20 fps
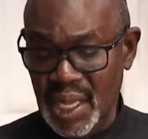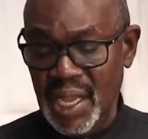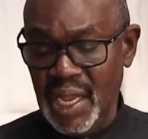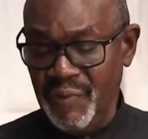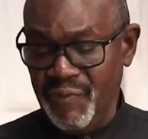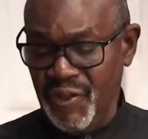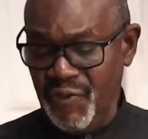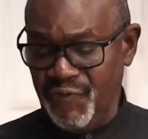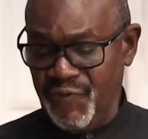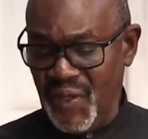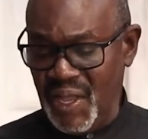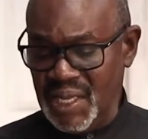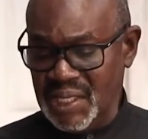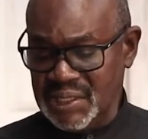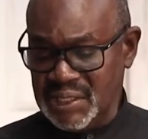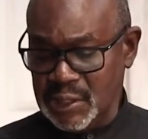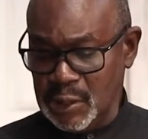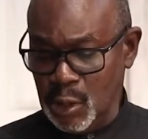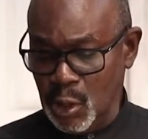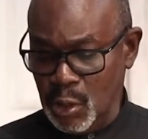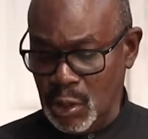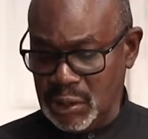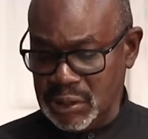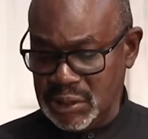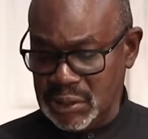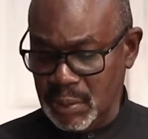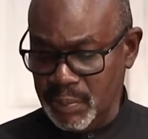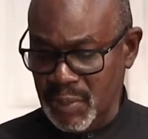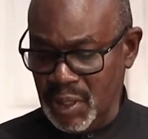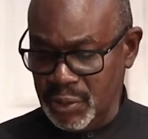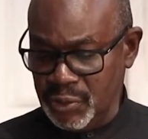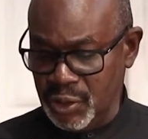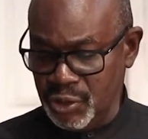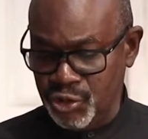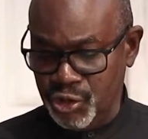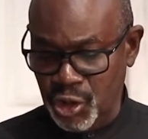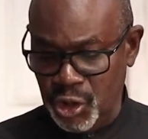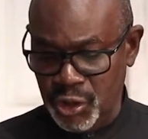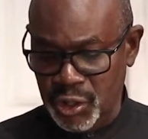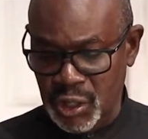Every face lost among the
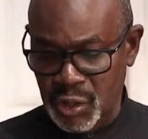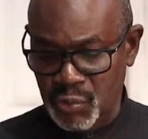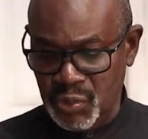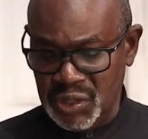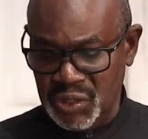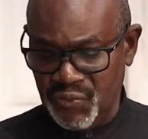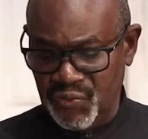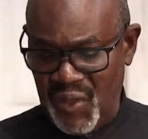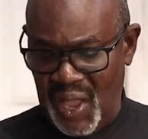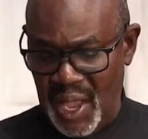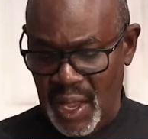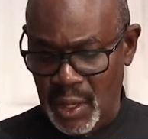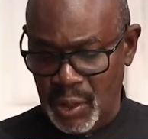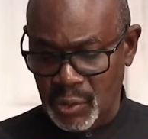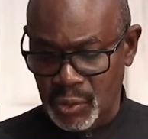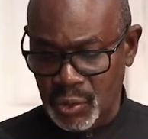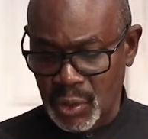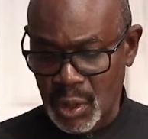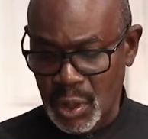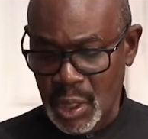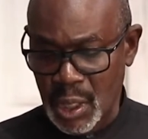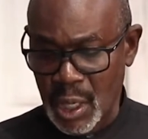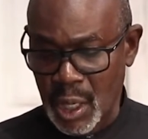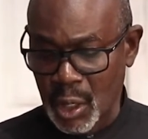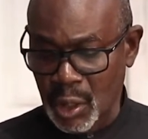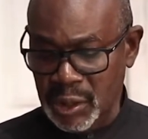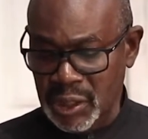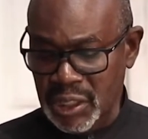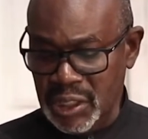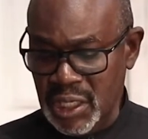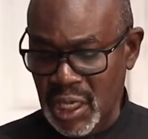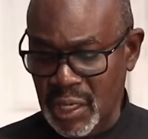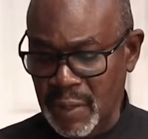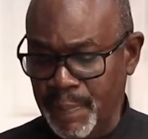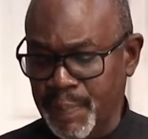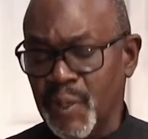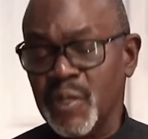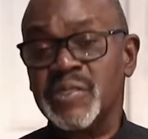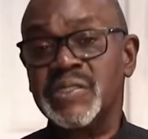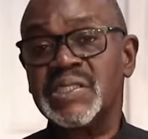journey was found on a young
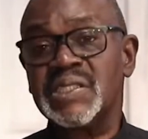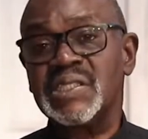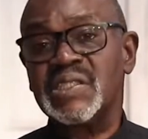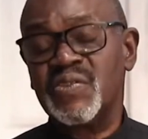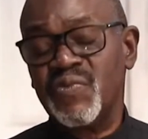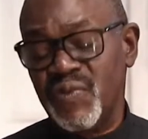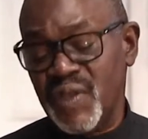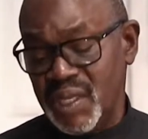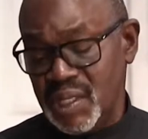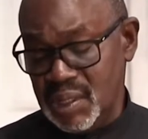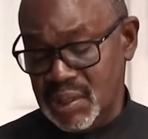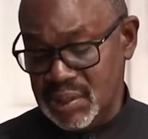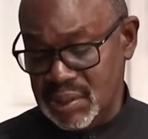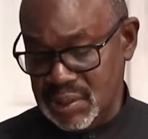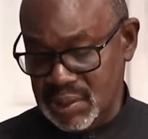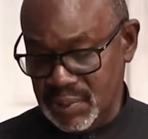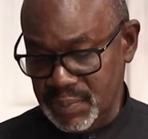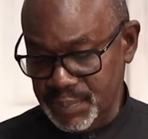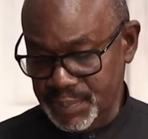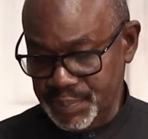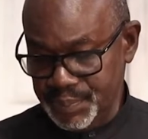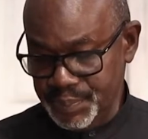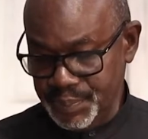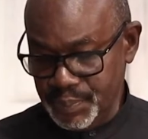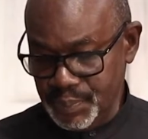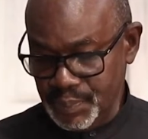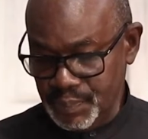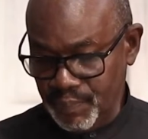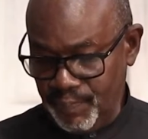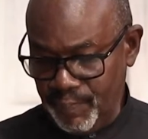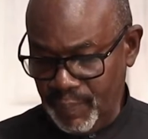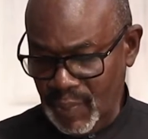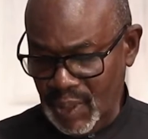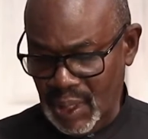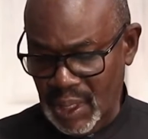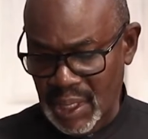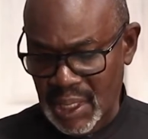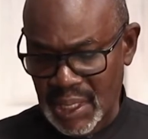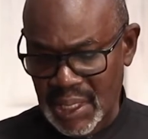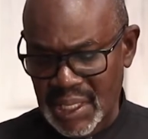person's face.
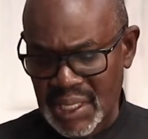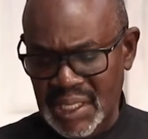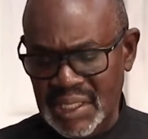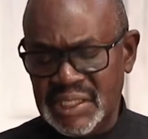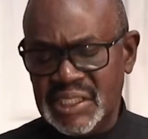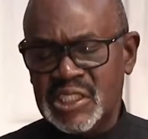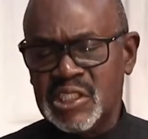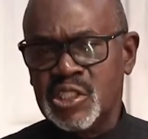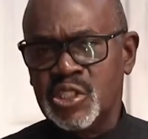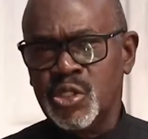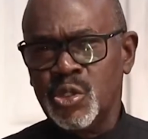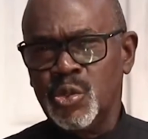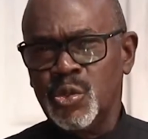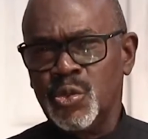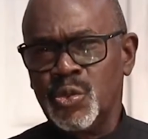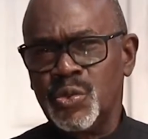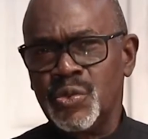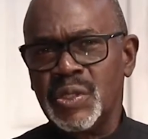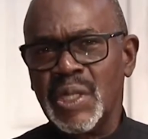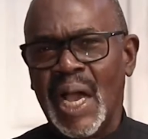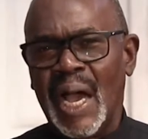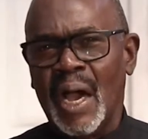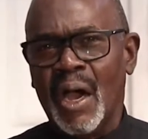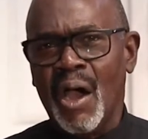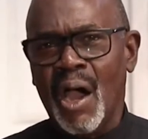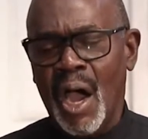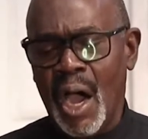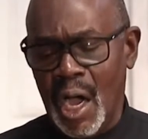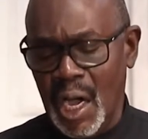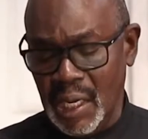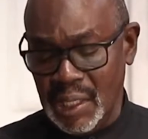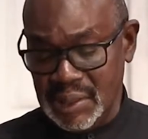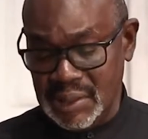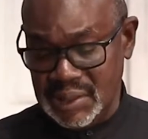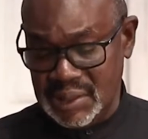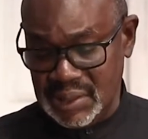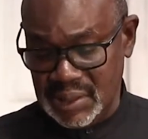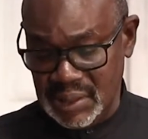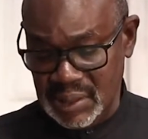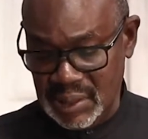It soothed our
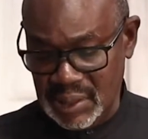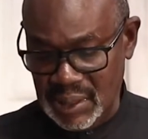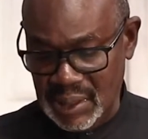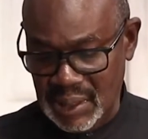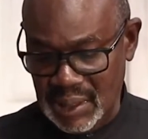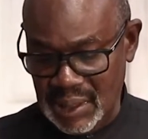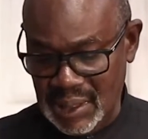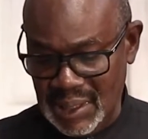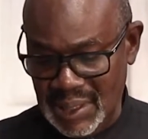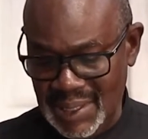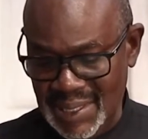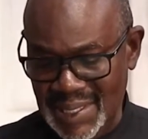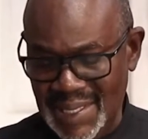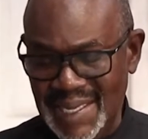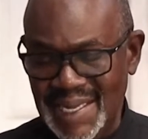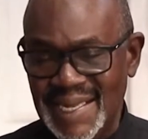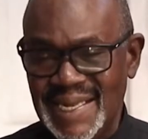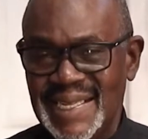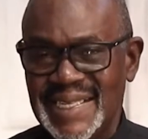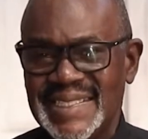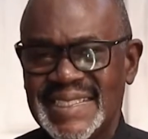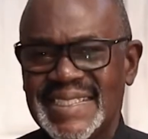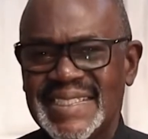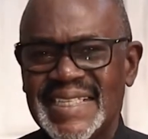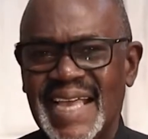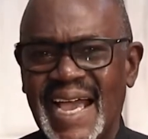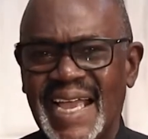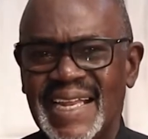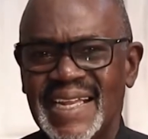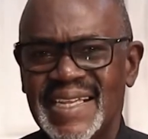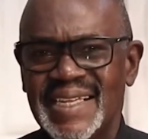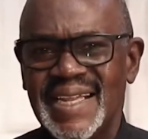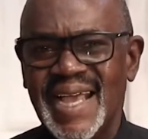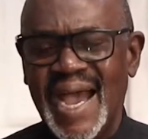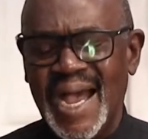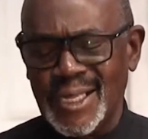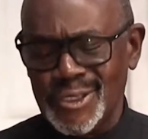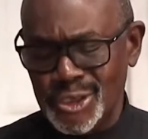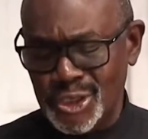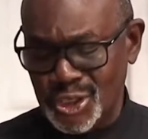hearts. It excited
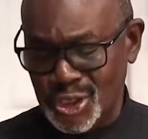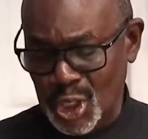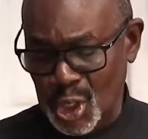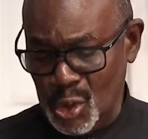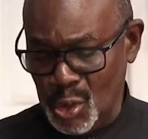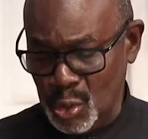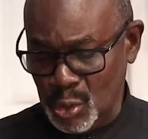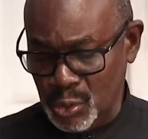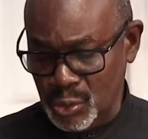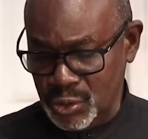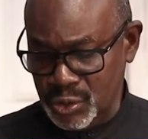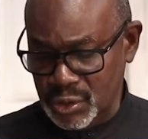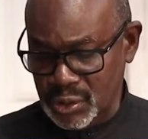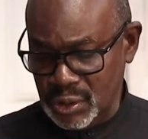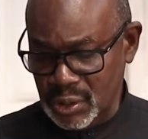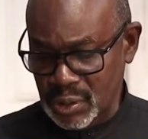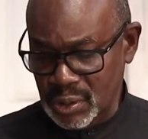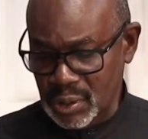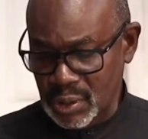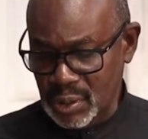our souls.